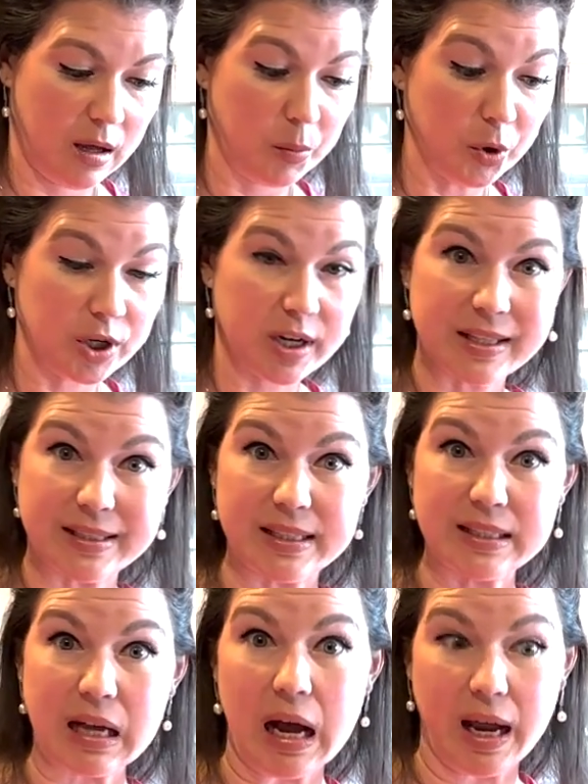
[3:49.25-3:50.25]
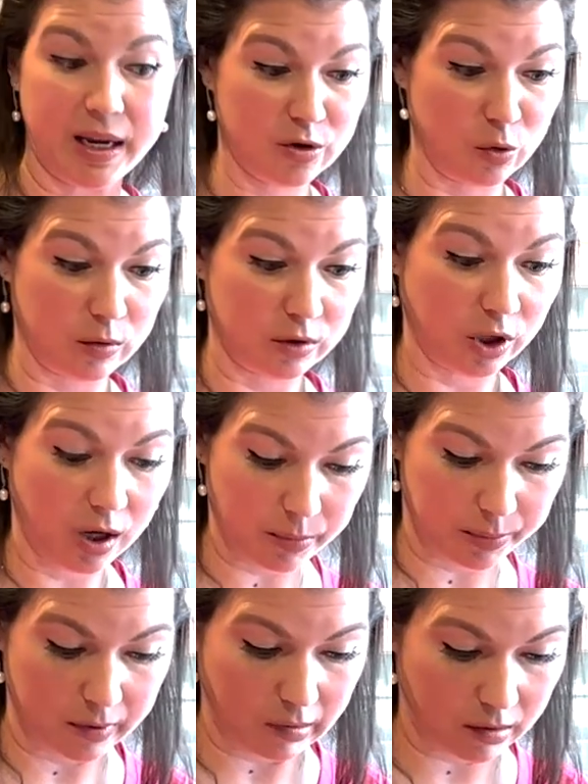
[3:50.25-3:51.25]
Put it as a side or a
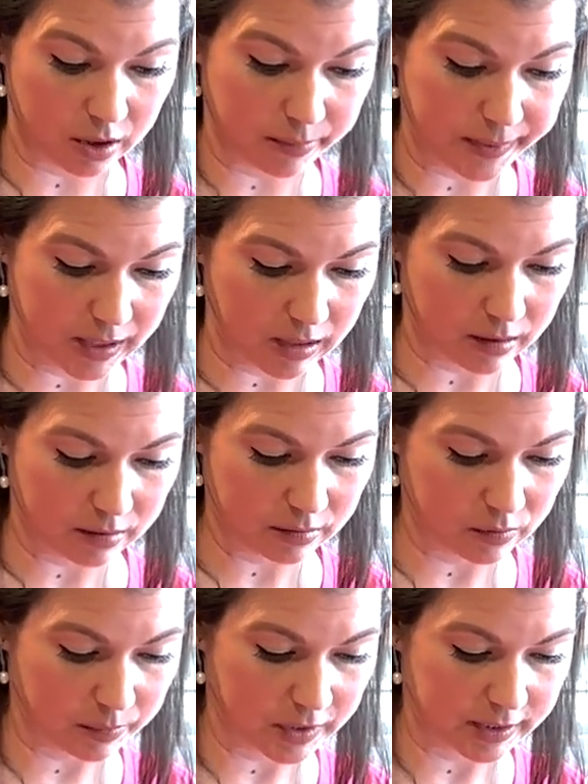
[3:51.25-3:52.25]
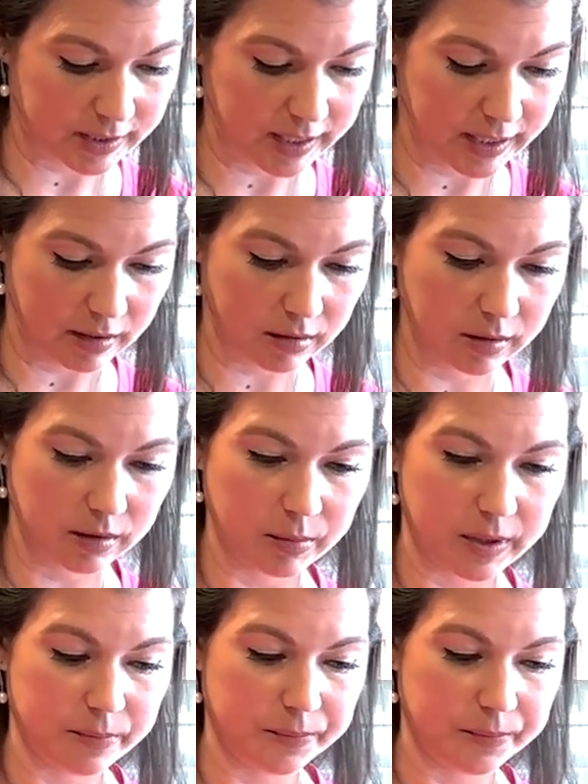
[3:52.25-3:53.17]
topper on our bake. I'm gonna take out a little bit.